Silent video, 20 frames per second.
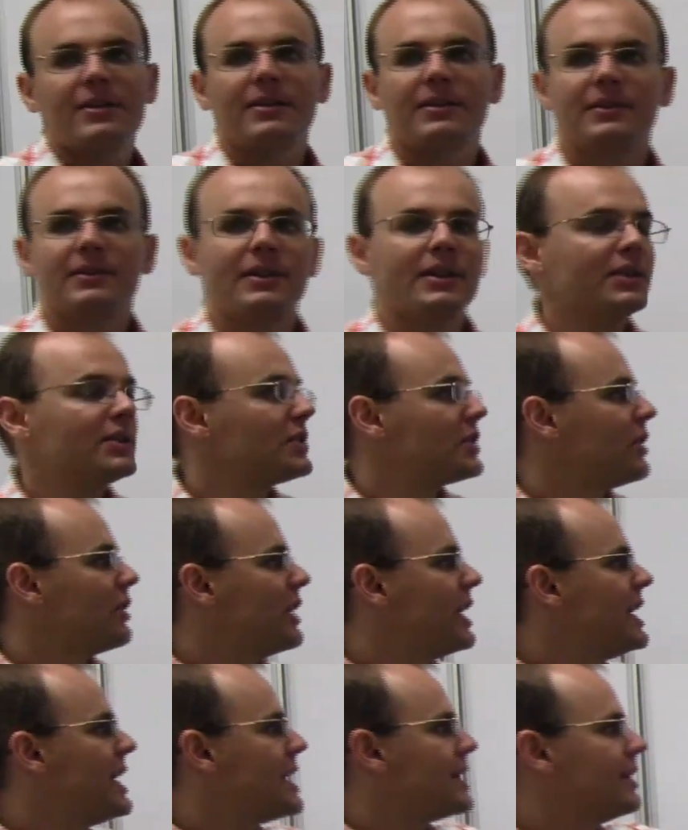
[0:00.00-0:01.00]
I see.
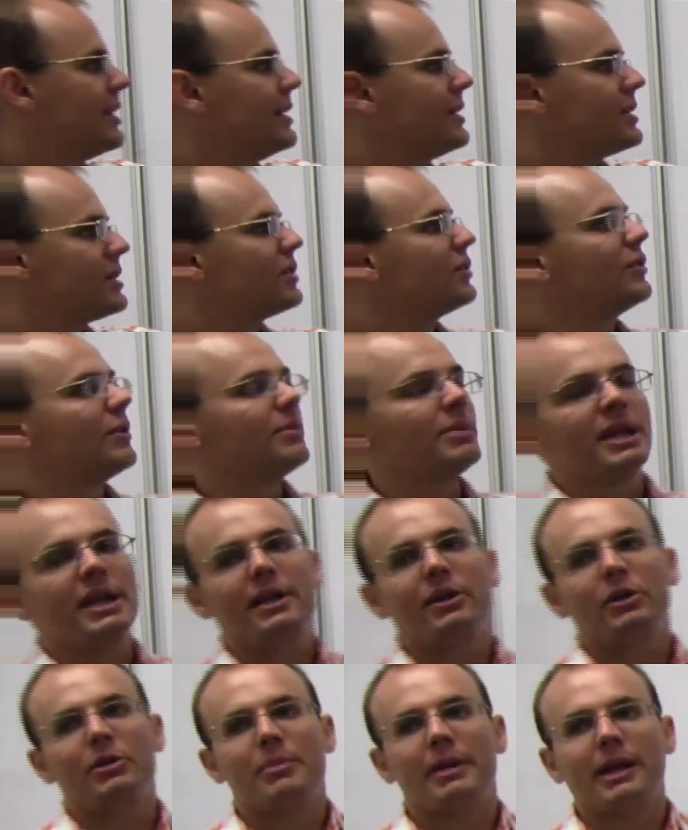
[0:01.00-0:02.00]
So they get this from the
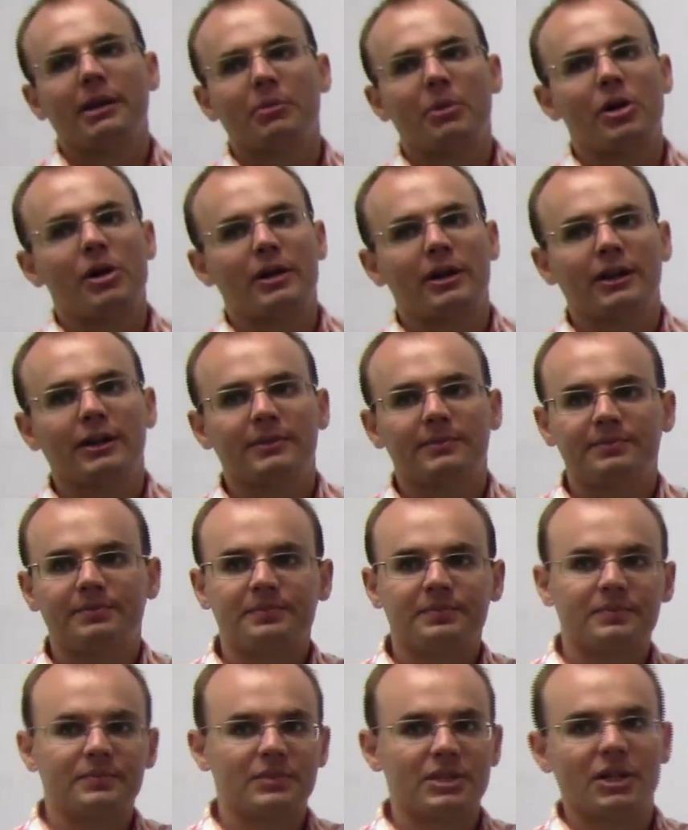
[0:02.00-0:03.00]
interbank market.
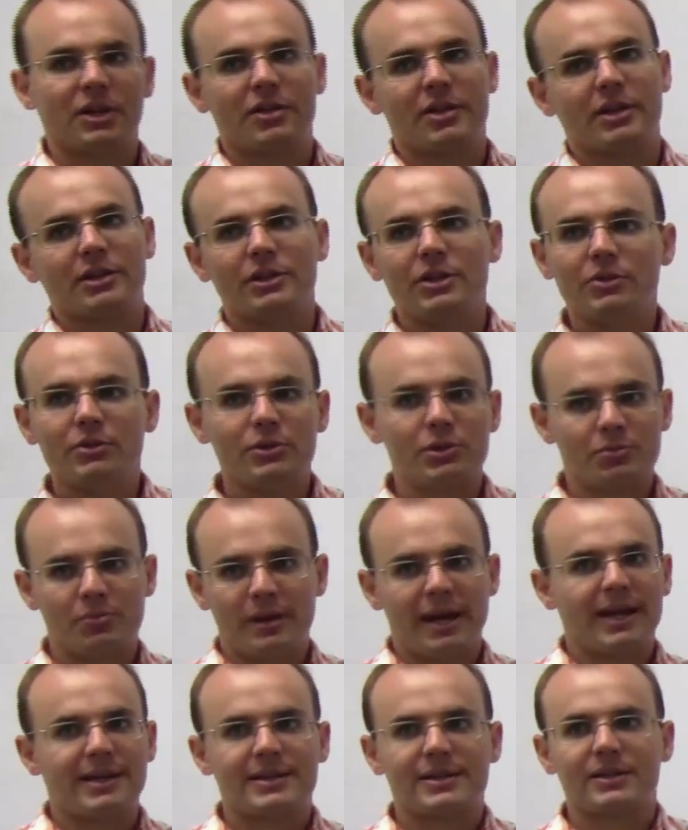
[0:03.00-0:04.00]
So the huge
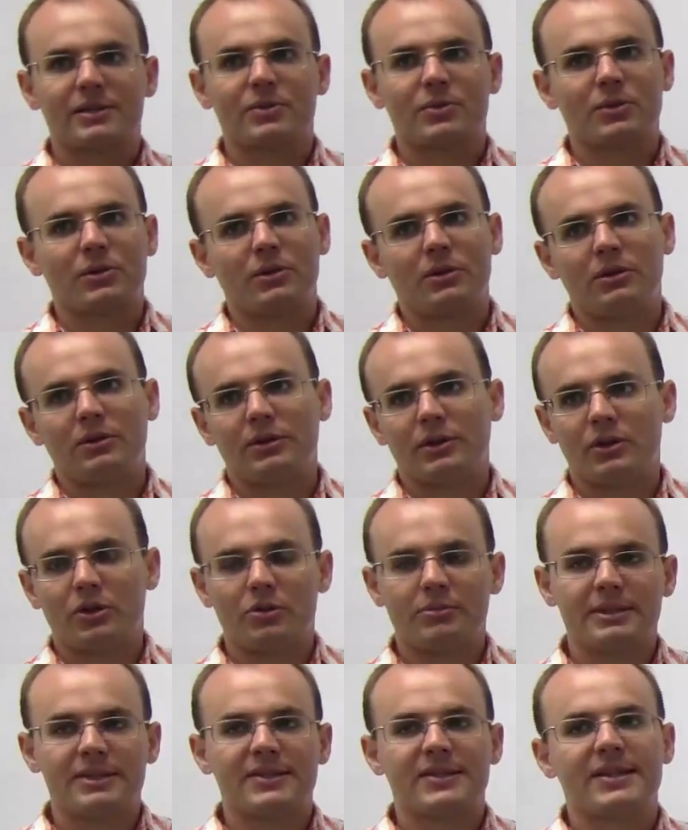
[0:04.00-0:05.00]
banks in the world, the
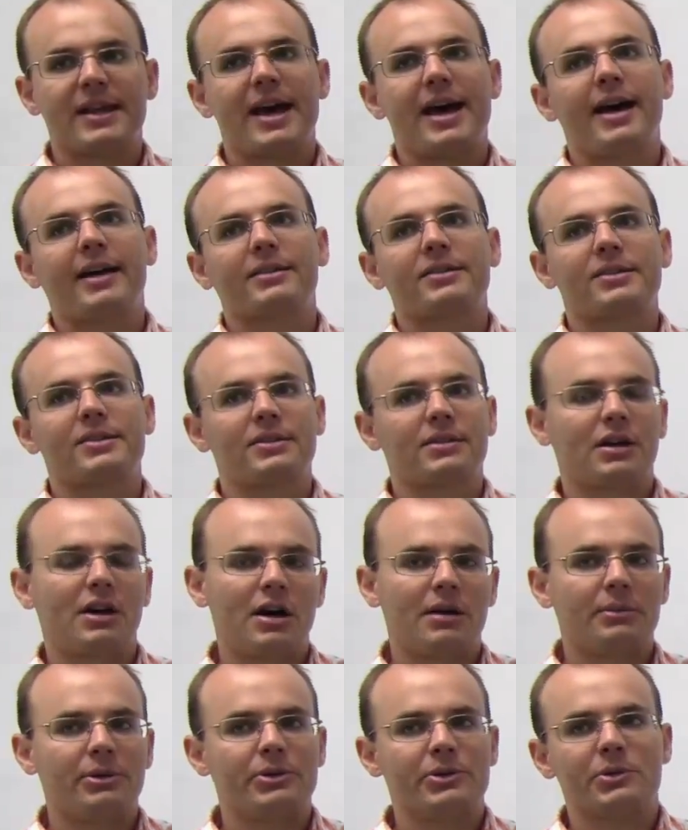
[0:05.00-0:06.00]
Goldman Sachs,
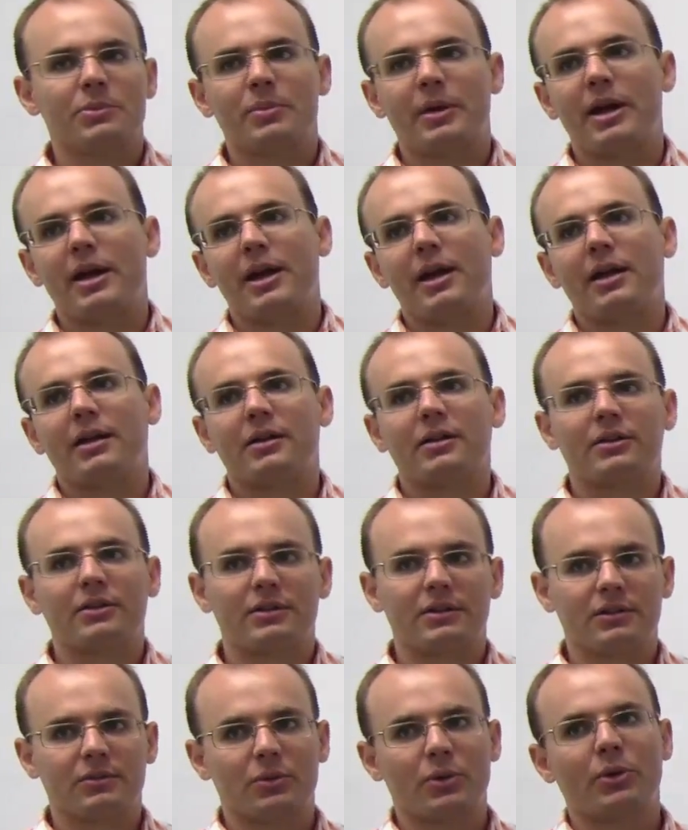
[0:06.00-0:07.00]
Commerce Bank,
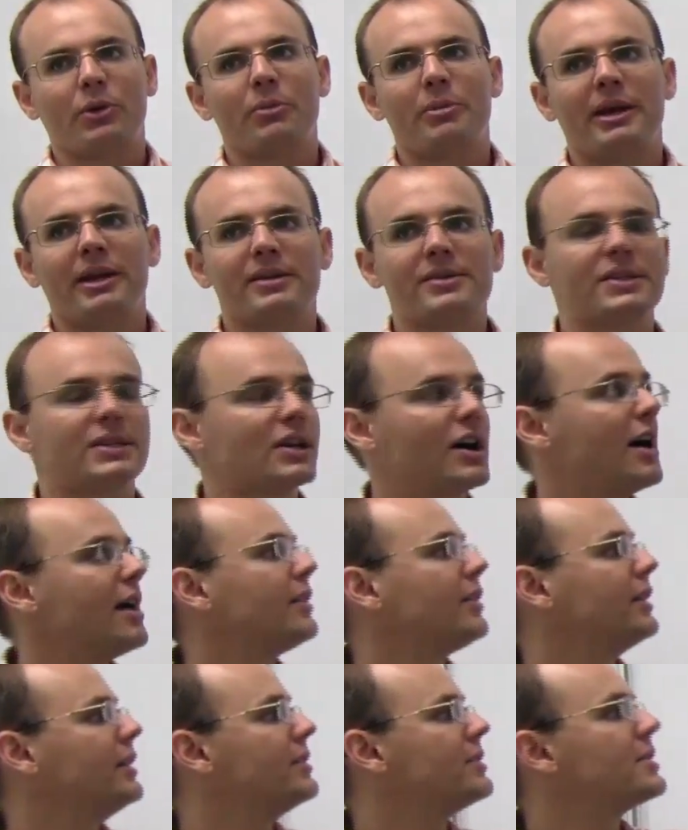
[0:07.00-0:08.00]
Royal Bank of
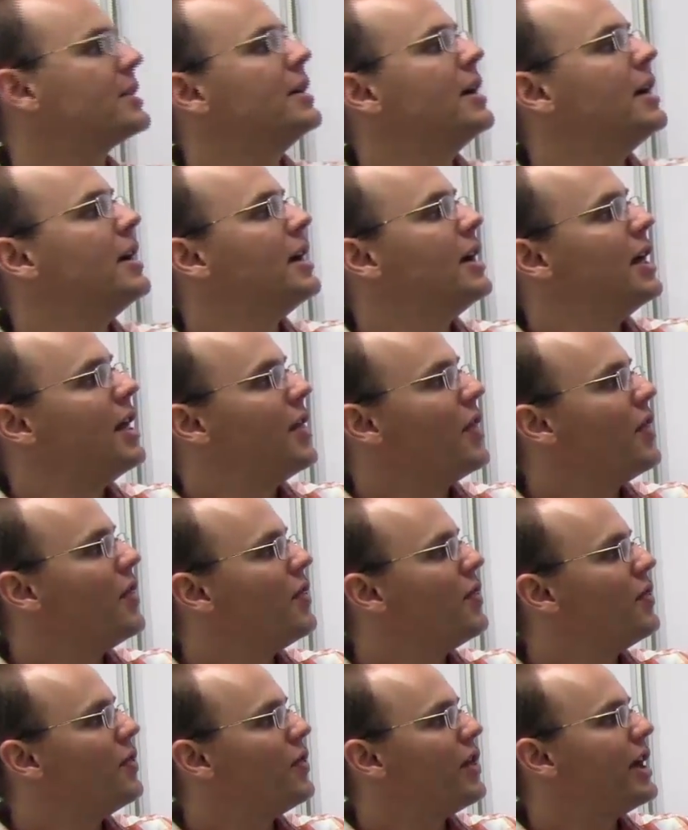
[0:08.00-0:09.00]
Scotland,
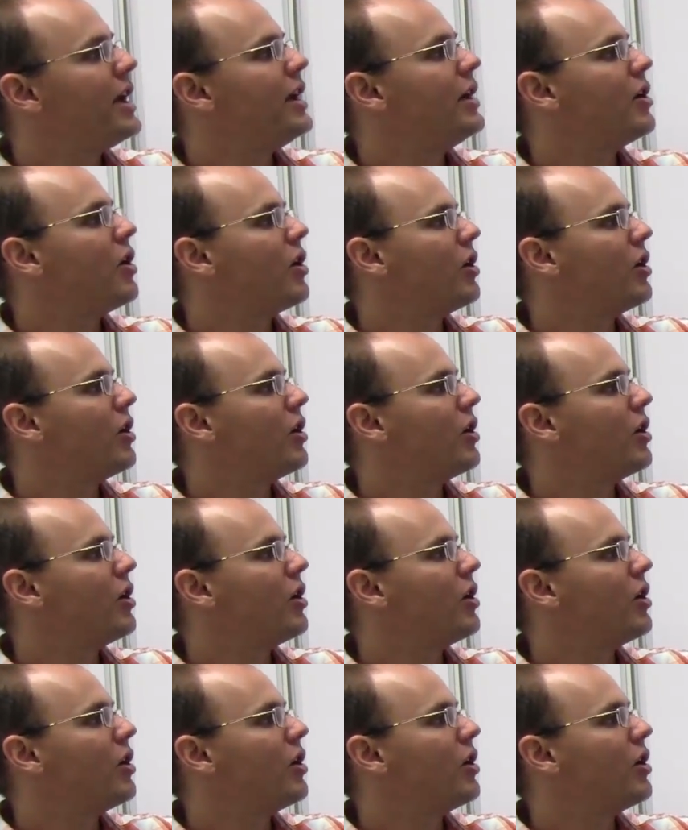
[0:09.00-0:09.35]
they